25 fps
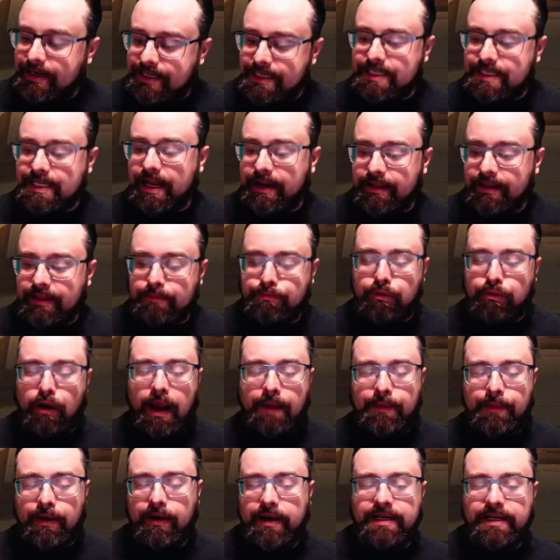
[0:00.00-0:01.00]
kind of the
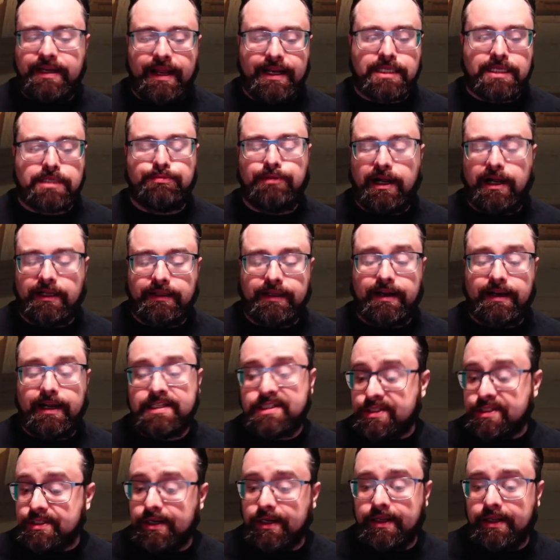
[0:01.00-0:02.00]
primary tank spot that I
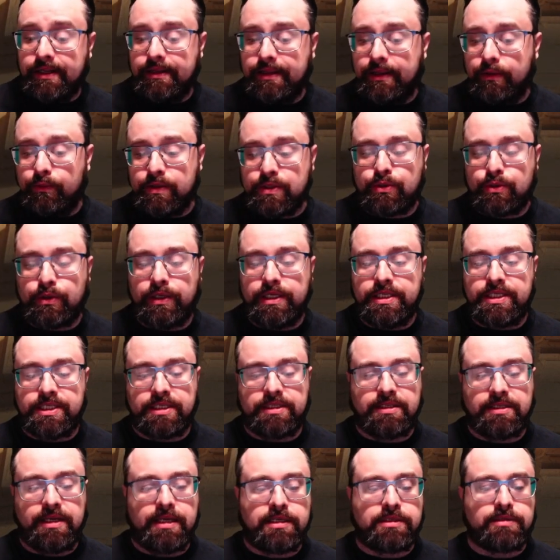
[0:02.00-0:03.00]
saw that was really
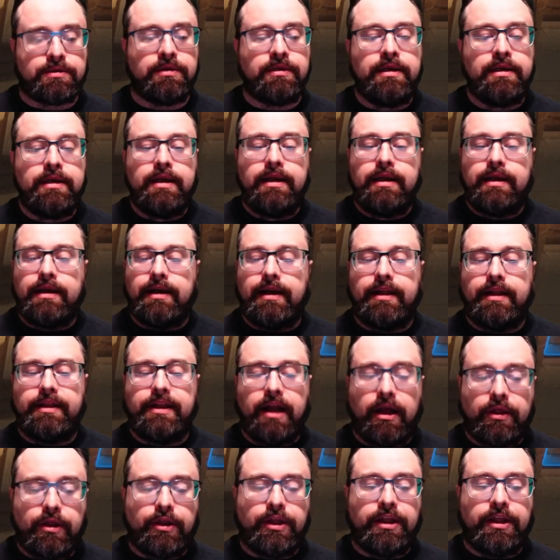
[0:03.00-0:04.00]
successful. The
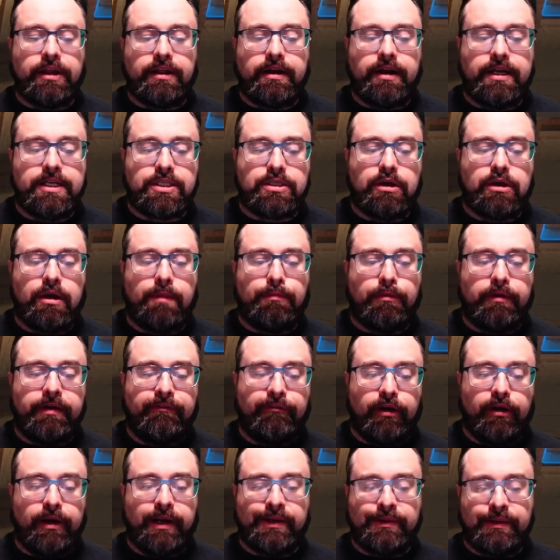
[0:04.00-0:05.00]
other thing that I saw pretty
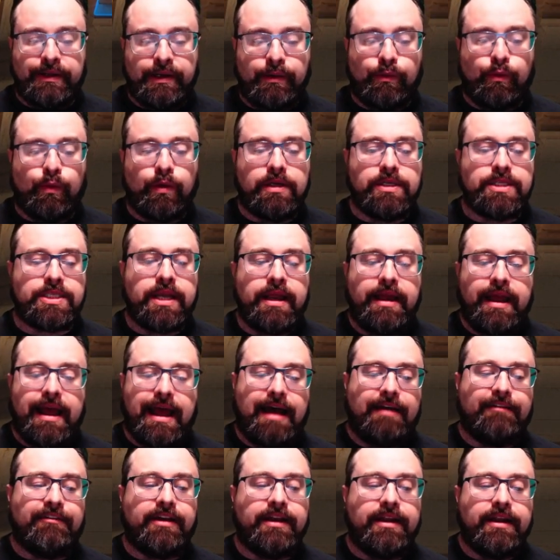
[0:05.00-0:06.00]
frequently was
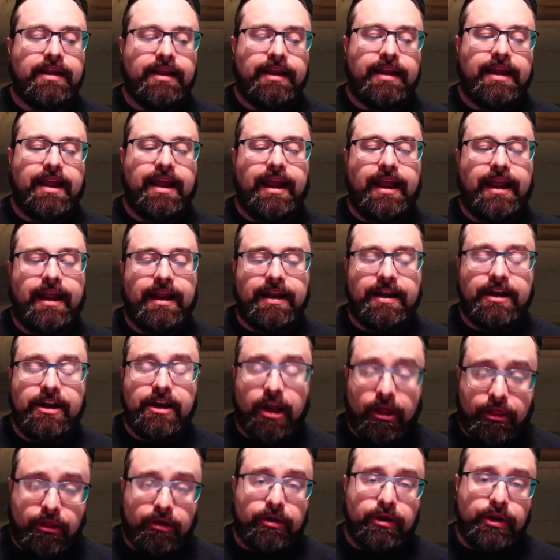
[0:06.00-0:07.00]
having
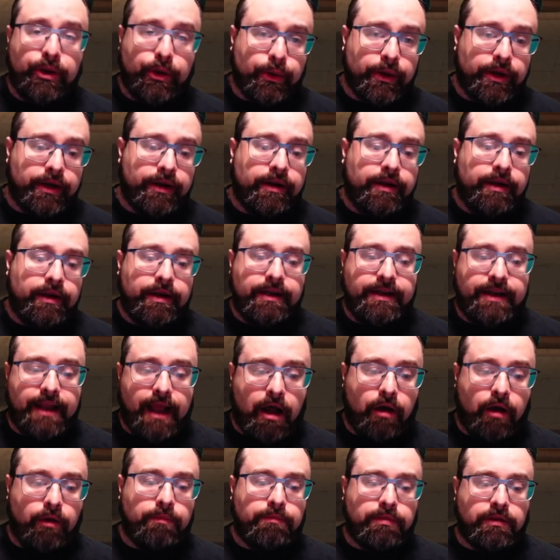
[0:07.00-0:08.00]
another unit
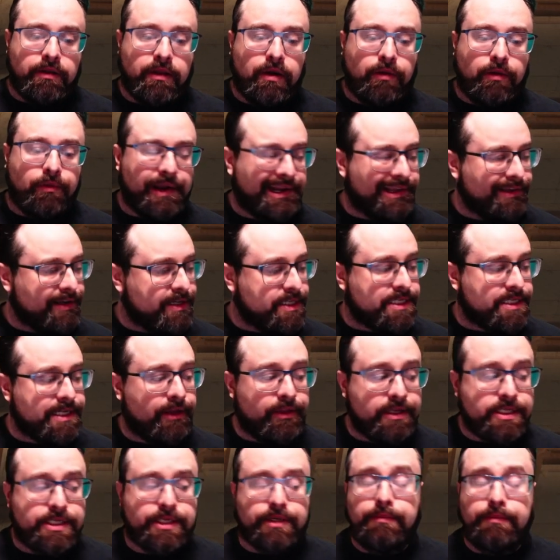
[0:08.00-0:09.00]
down below Regulus. Now,
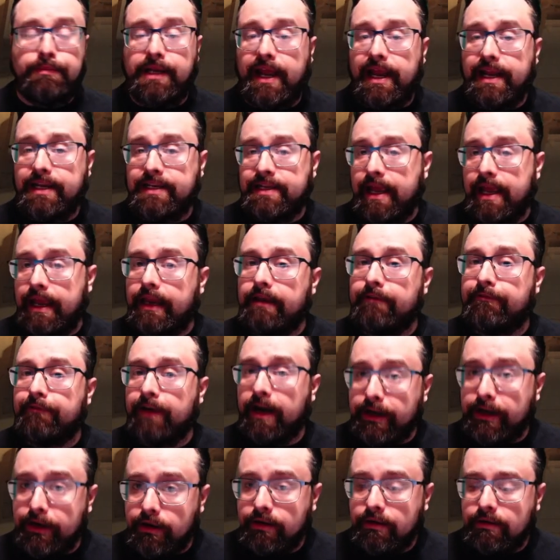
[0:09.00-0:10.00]
this could be a tanky
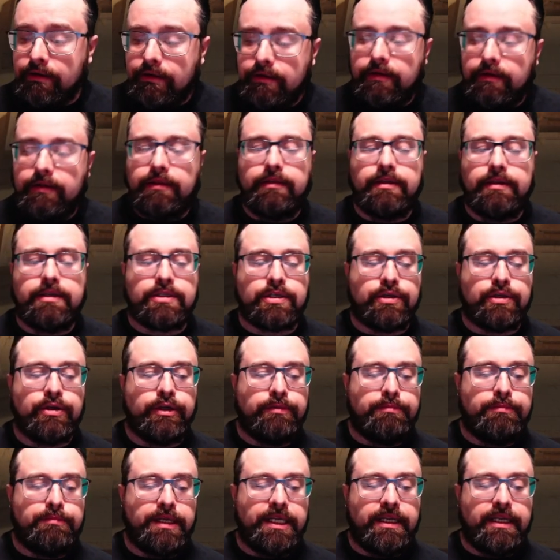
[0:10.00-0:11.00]
fighter. This
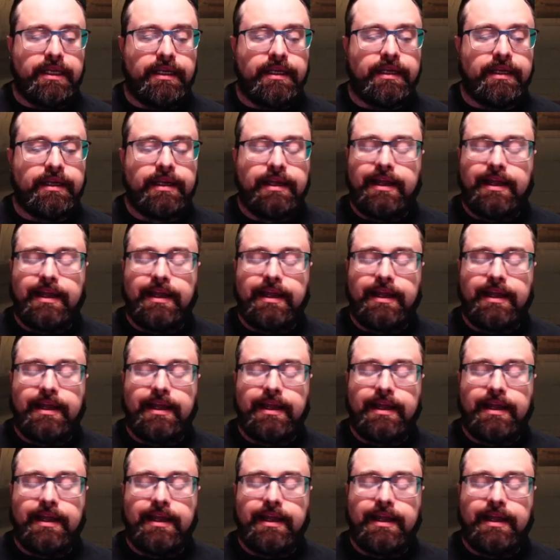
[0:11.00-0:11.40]
could be